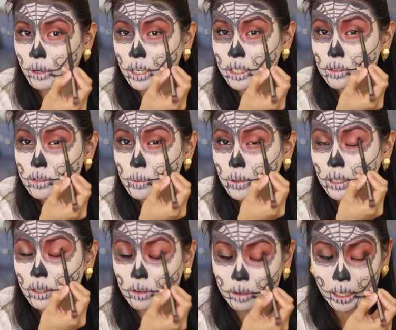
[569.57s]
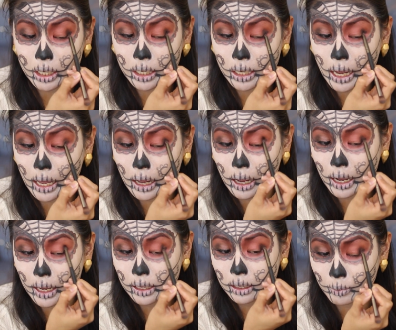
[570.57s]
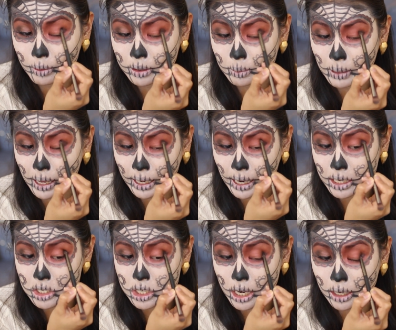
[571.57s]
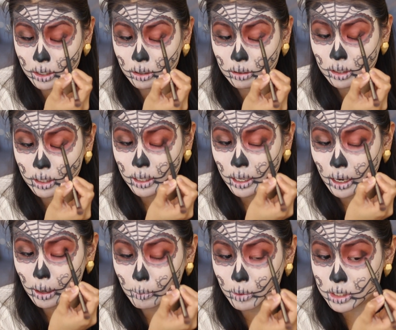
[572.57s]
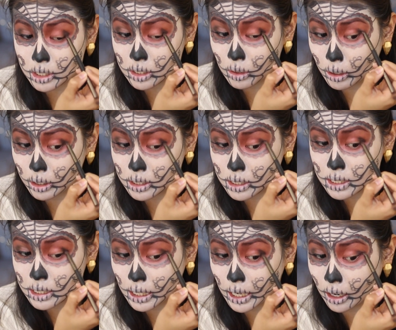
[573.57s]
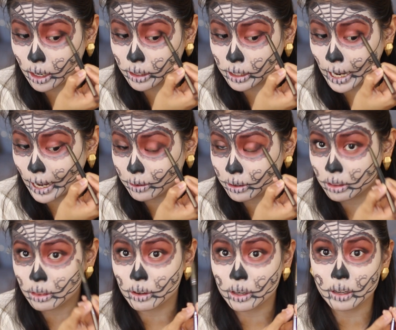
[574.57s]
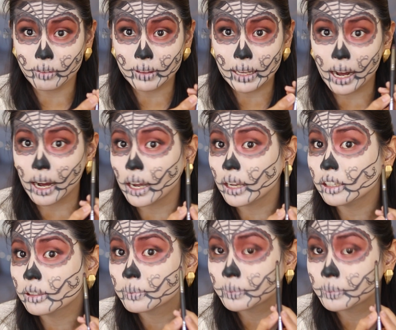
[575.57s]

we're gonna do is we're gonna create a cat eye with the black eyeshadow, and we're just going to stay on the outer third of the eye,